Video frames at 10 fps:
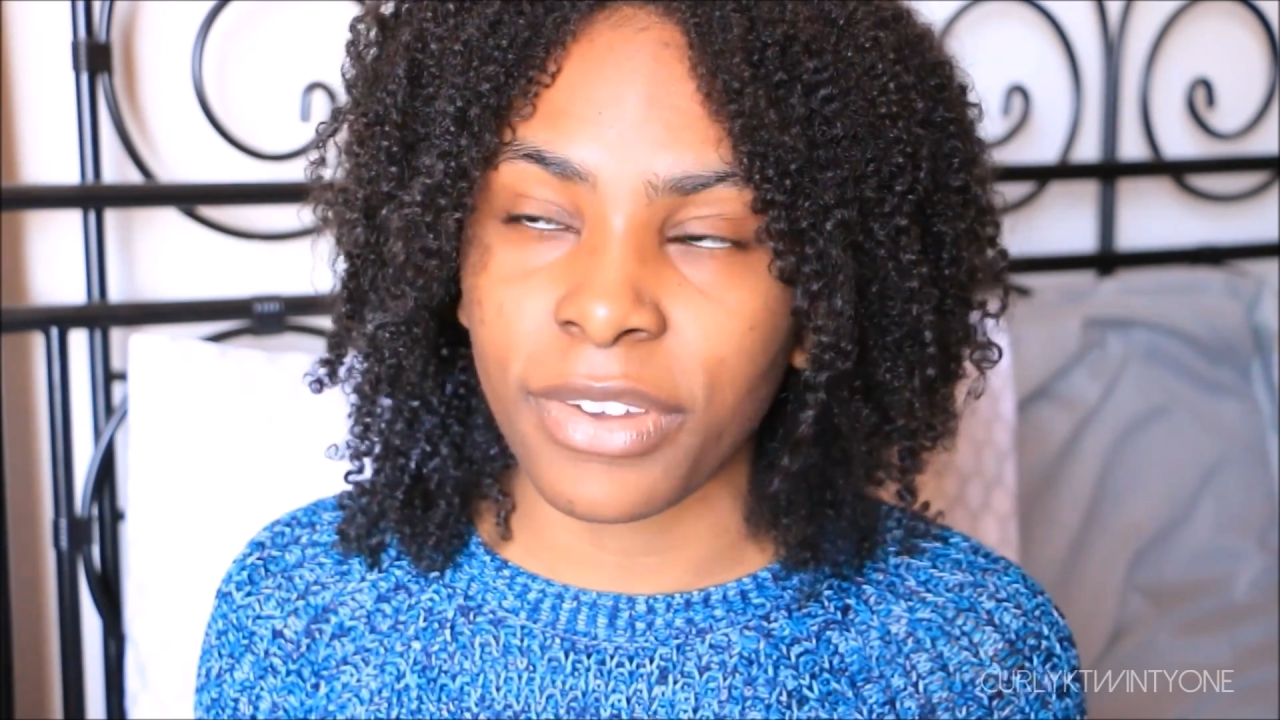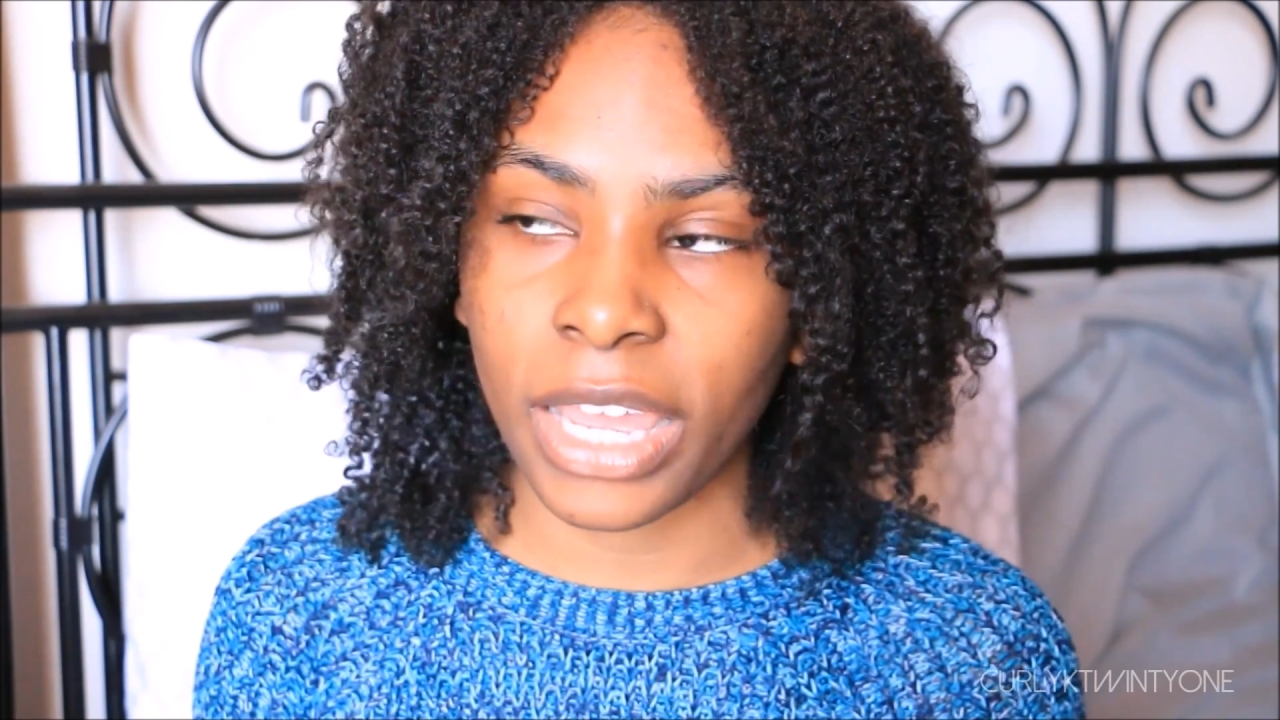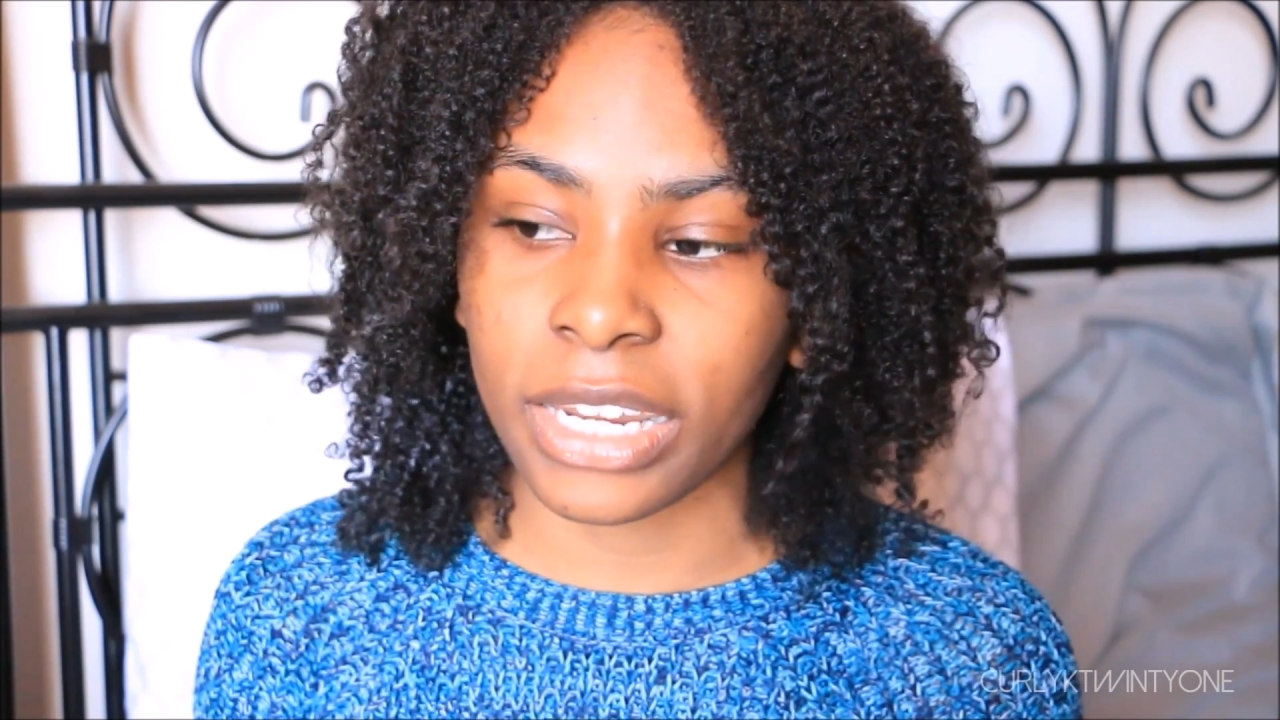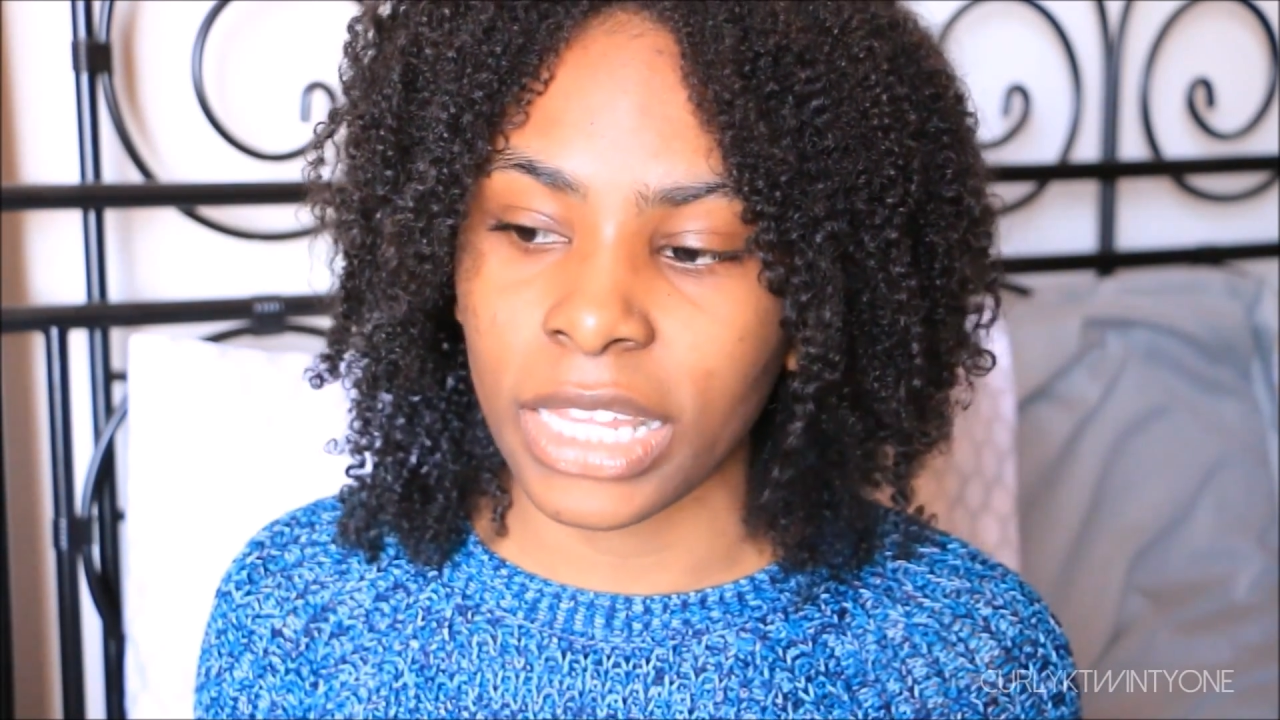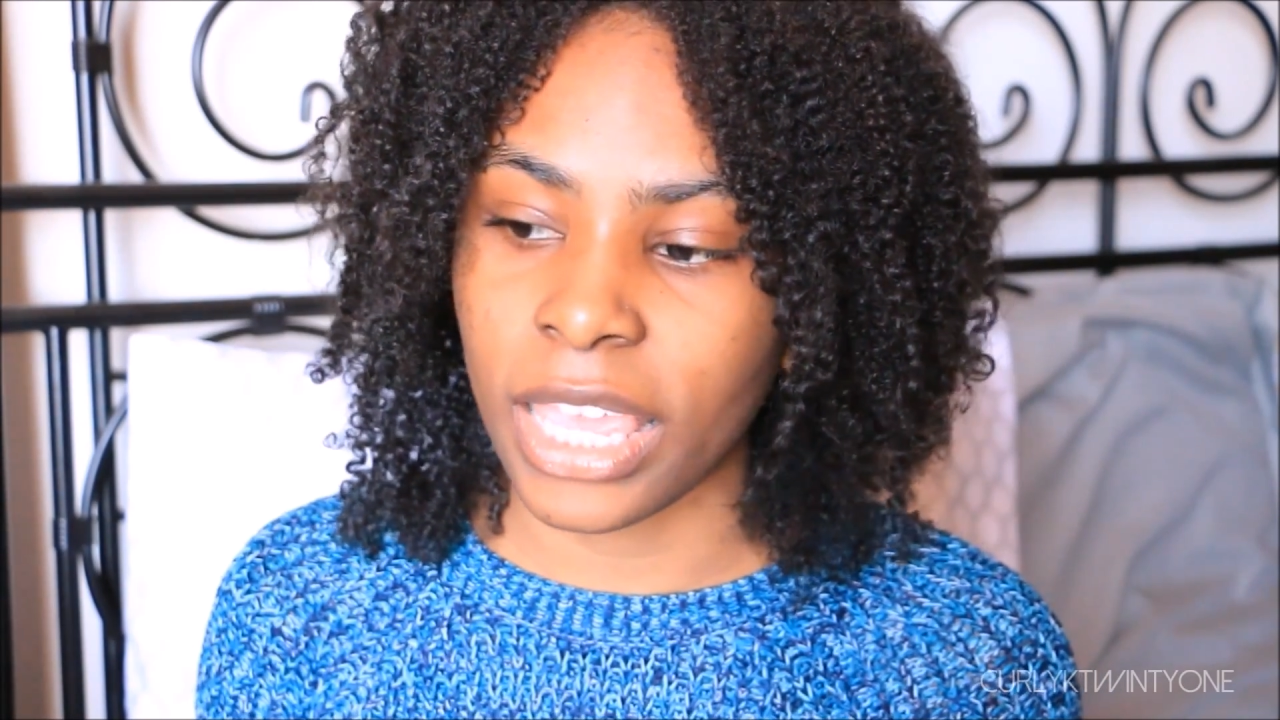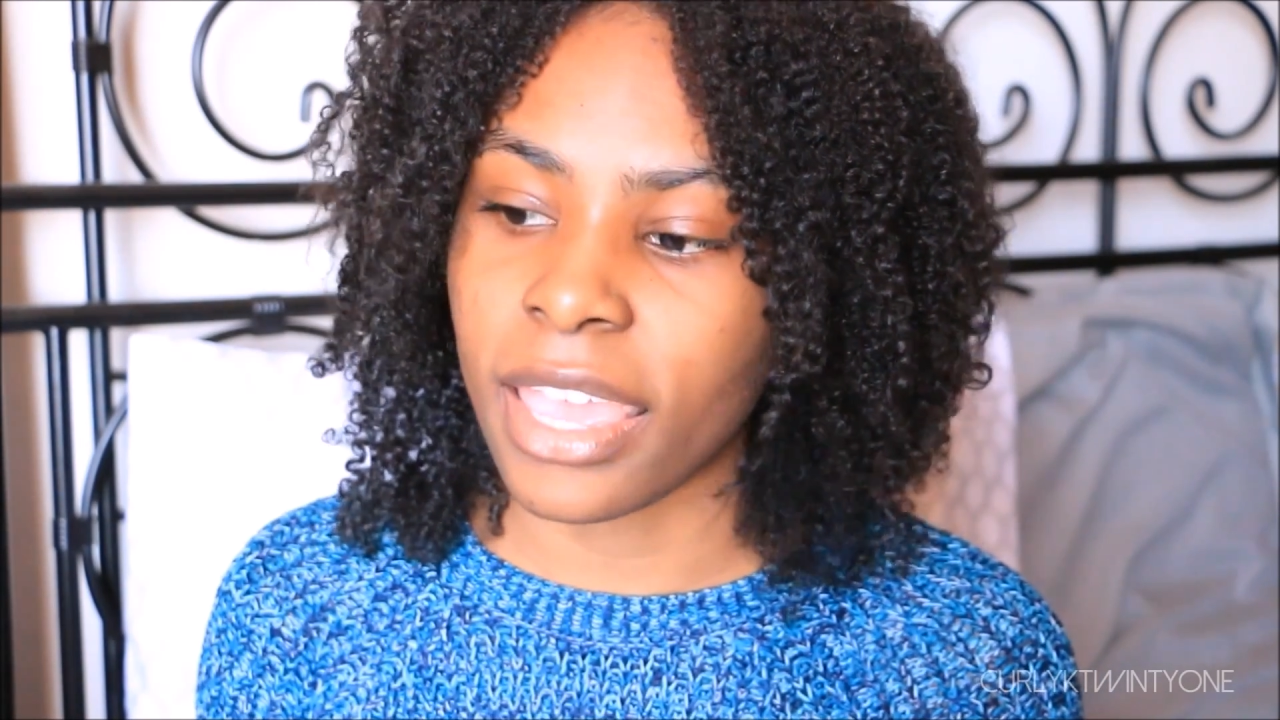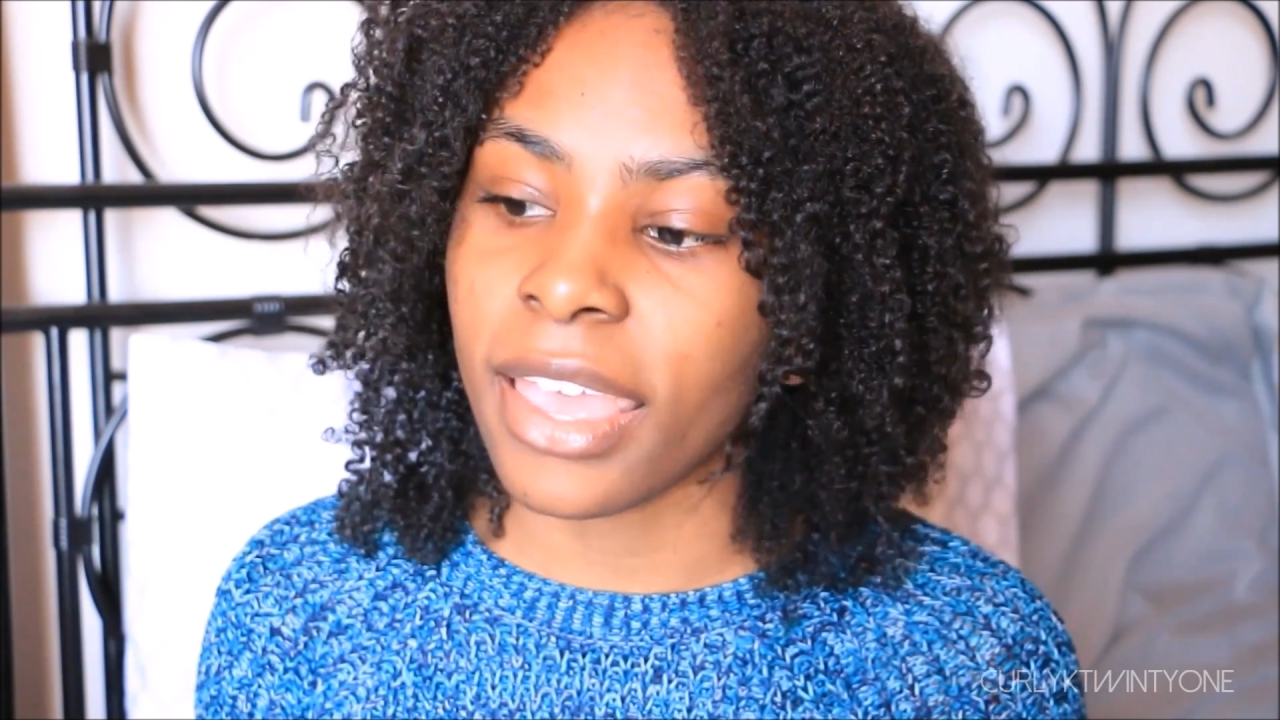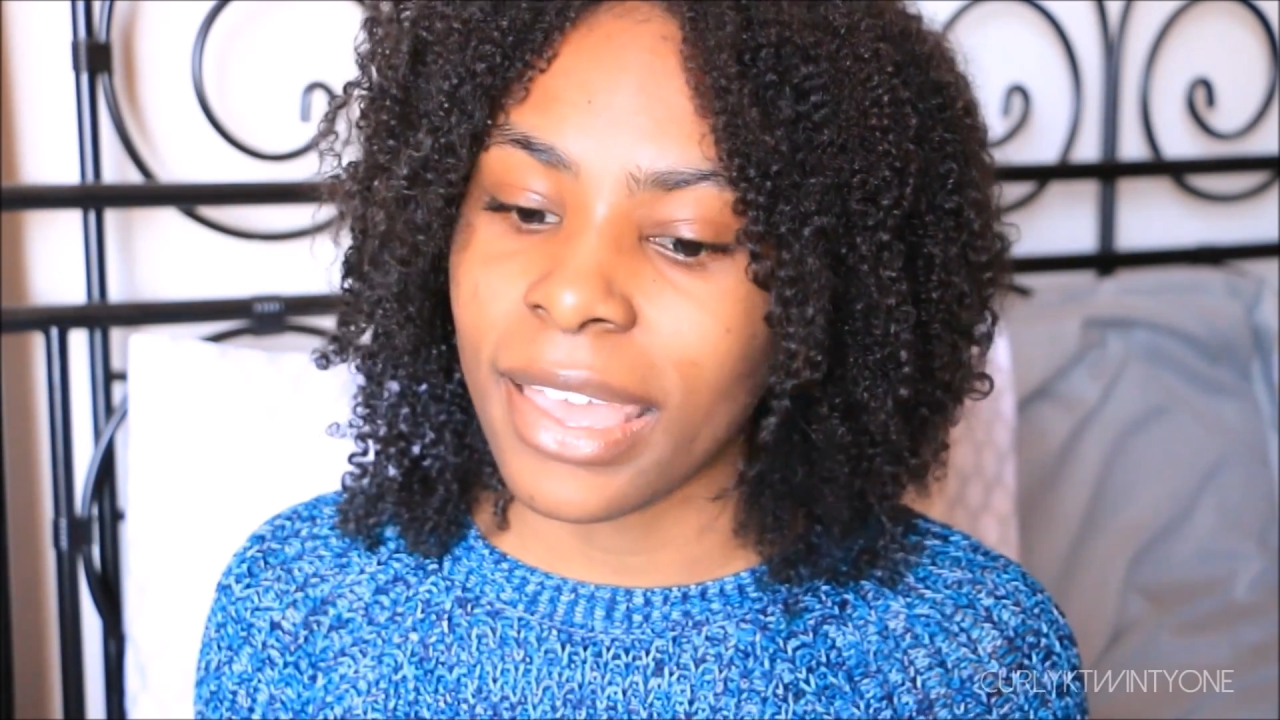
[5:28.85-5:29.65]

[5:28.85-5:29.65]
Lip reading: finally